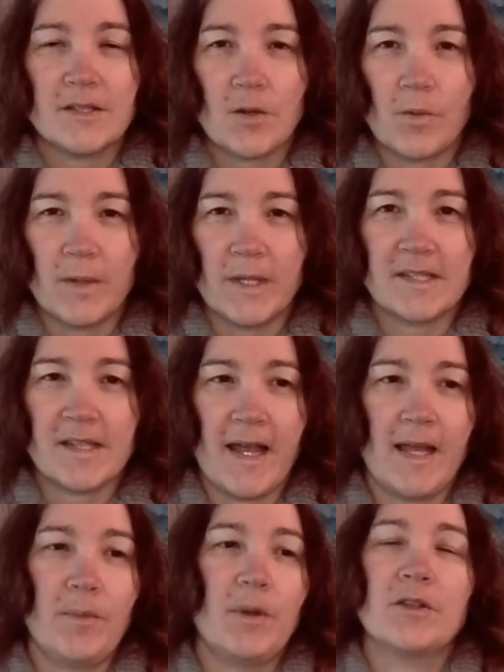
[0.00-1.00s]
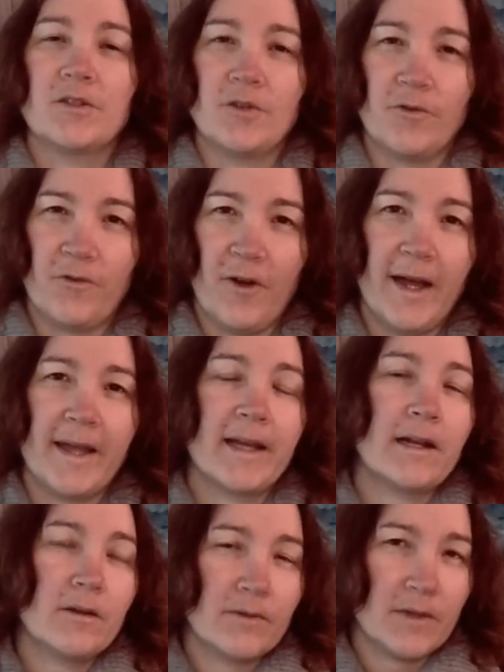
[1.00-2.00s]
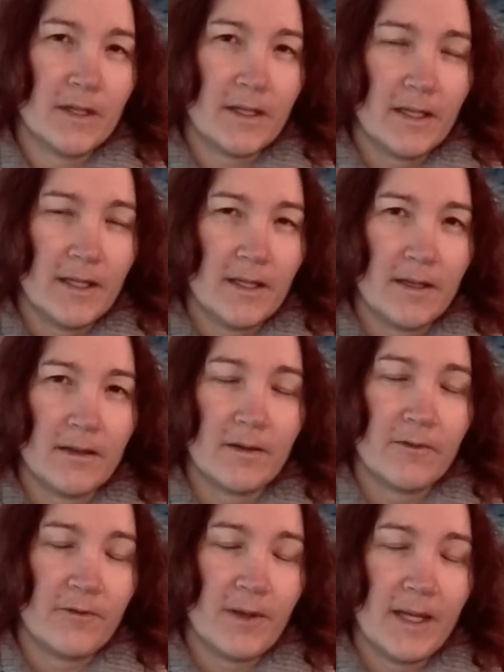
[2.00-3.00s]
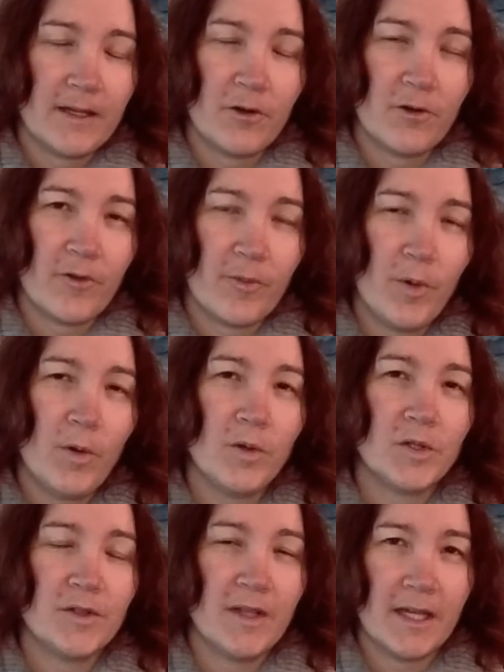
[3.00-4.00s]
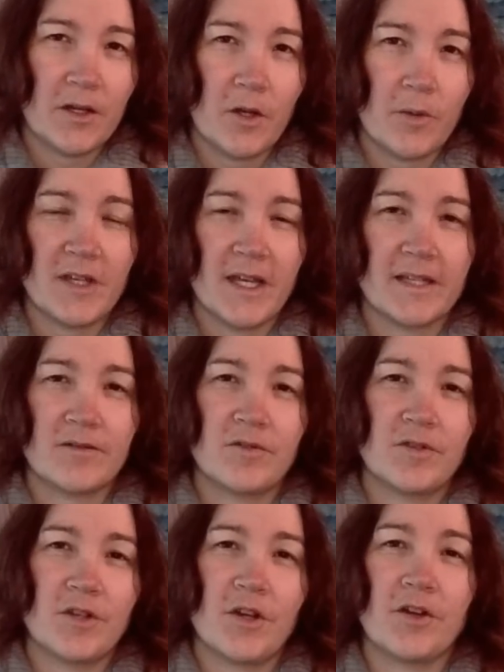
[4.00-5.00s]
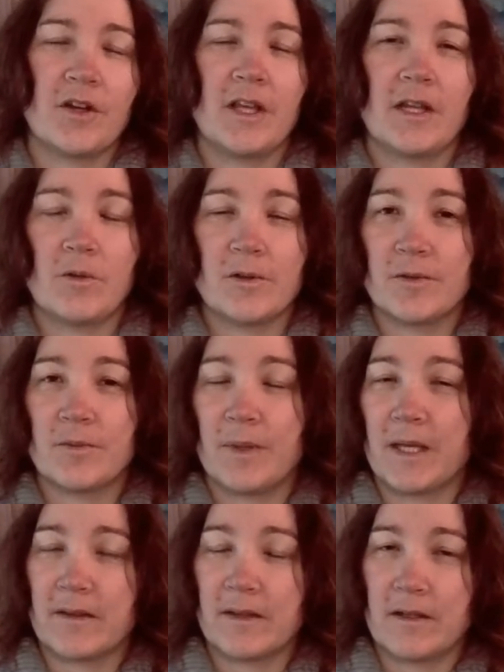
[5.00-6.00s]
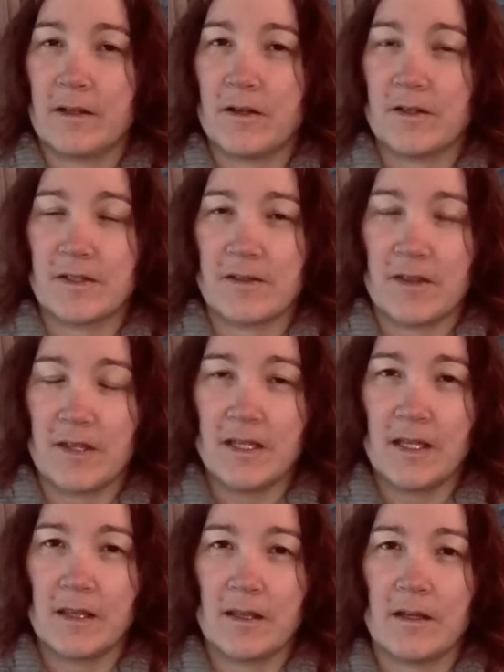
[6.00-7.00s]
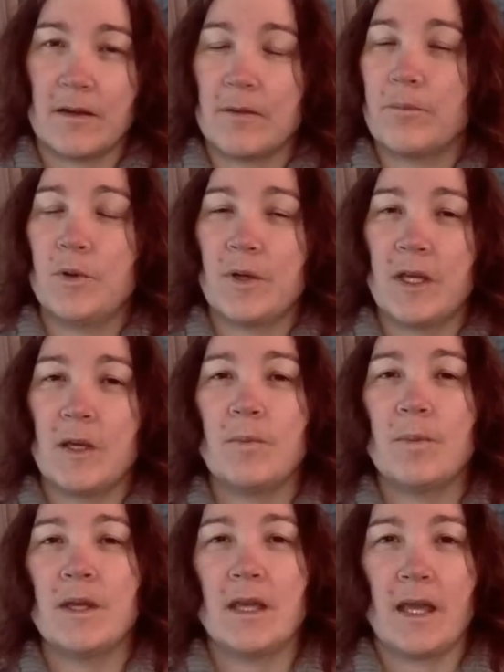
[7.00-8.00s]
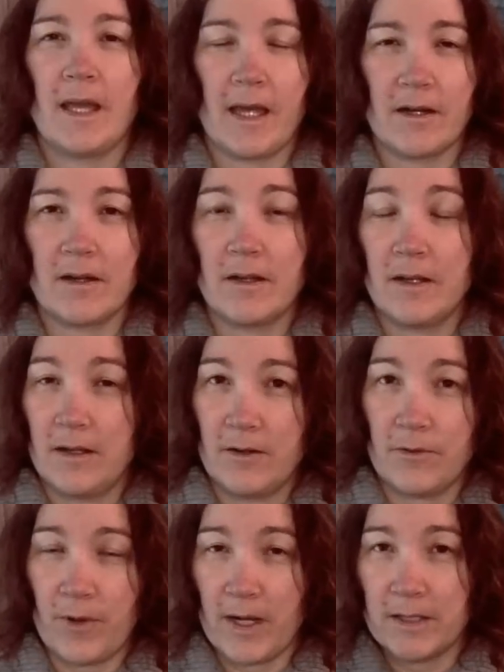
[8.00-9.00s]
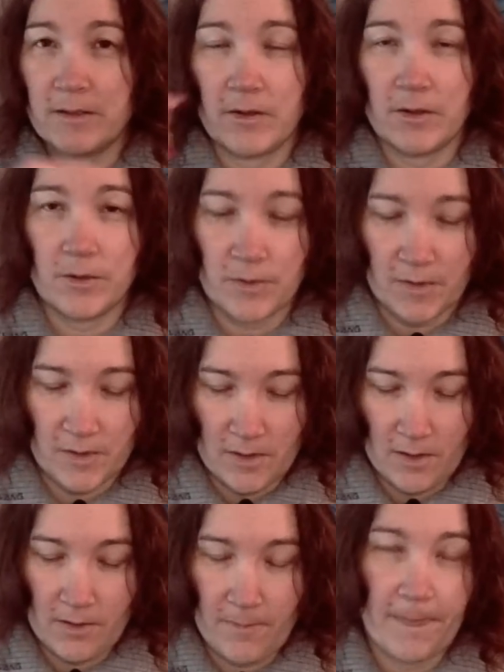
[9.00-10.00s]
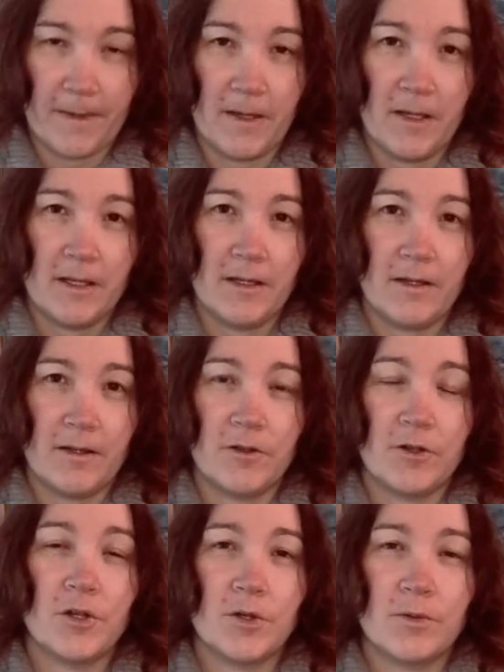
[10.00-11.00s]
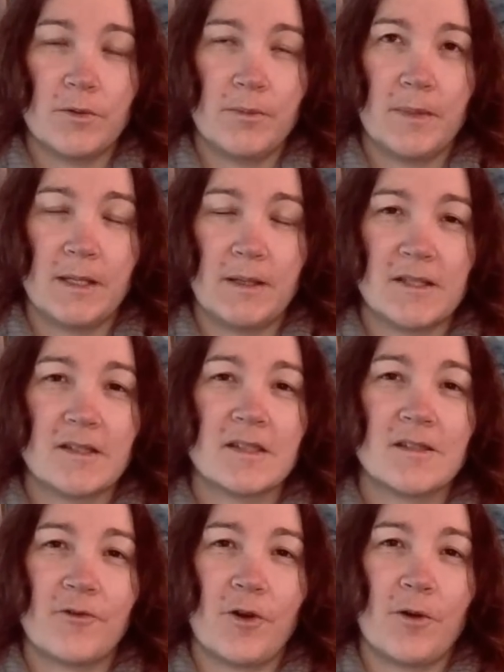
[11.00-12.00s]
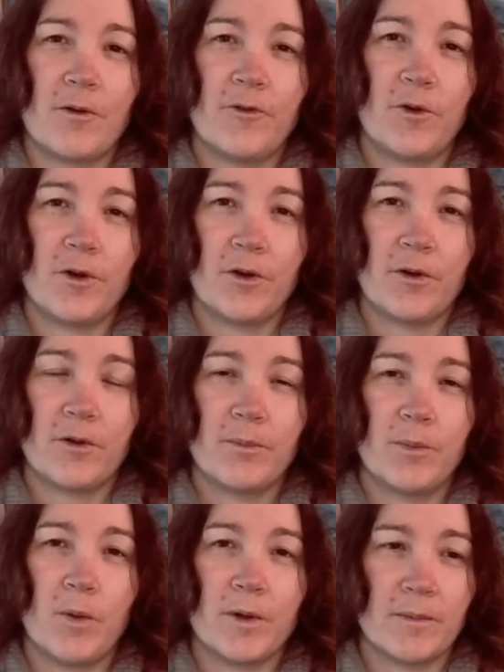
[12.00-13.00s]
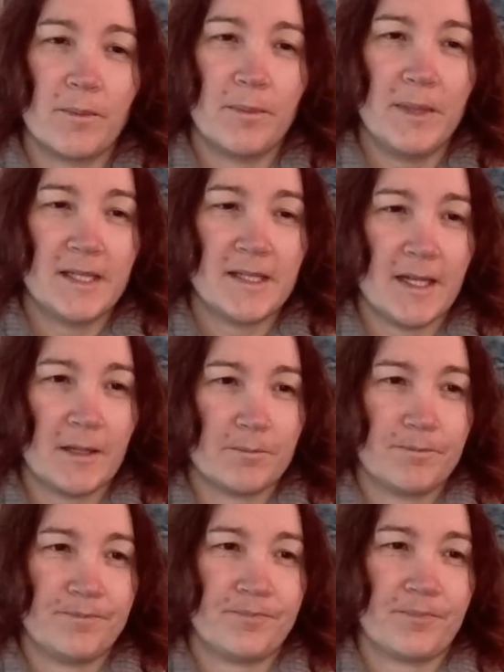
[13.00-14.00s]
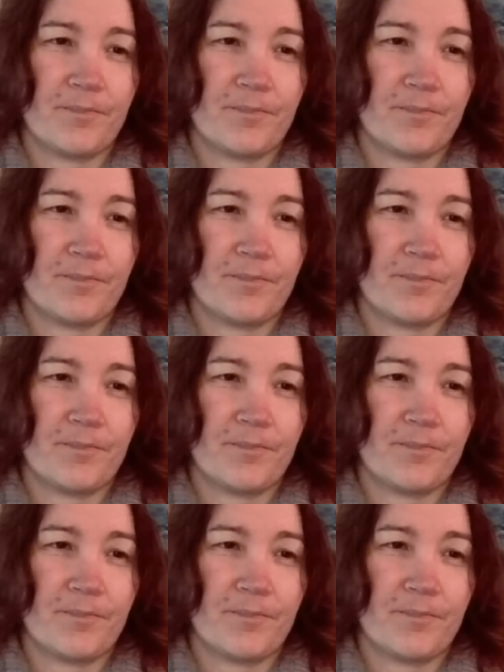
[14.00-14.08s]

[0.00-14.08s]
So it's time to file the annual report, the income tax return, and also make the last thing in the bookkeeping and write those no minutes for your board meeting.